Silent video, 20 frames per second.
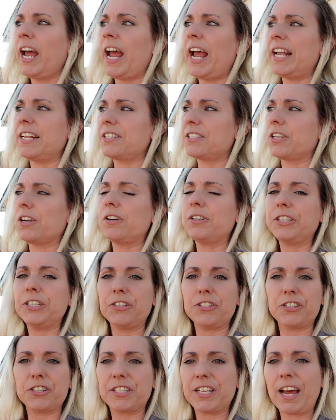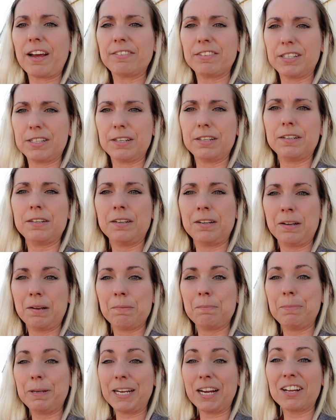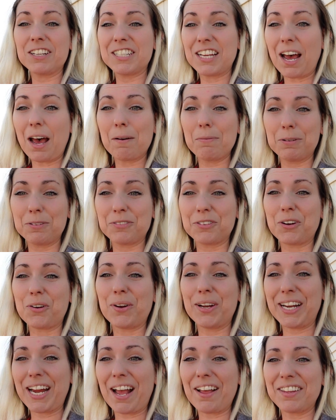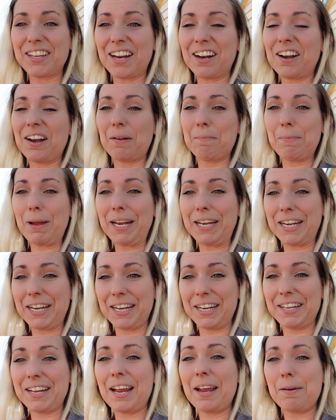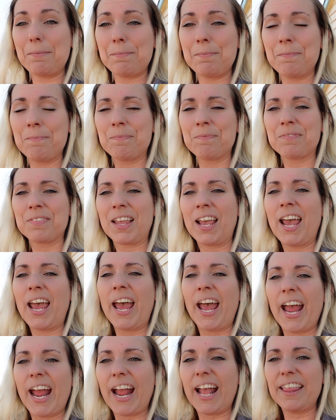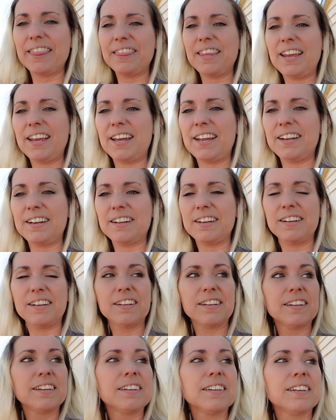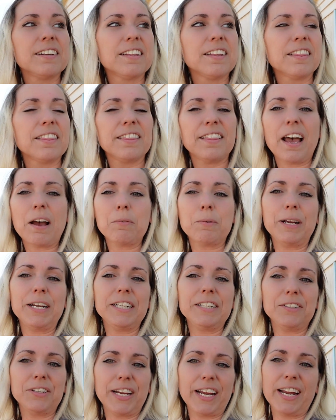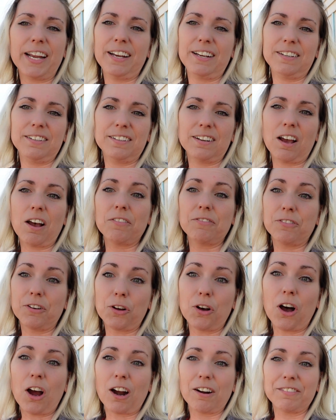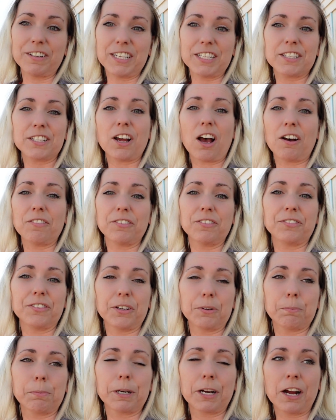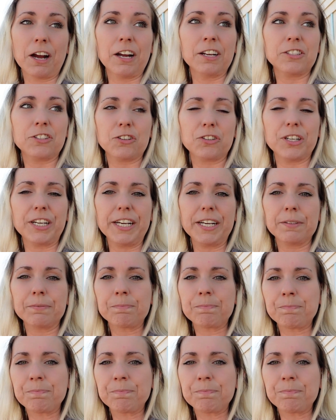And so you just have to be on top of going out there and picking them, and then that way you get a full harvest off of your pecan tree.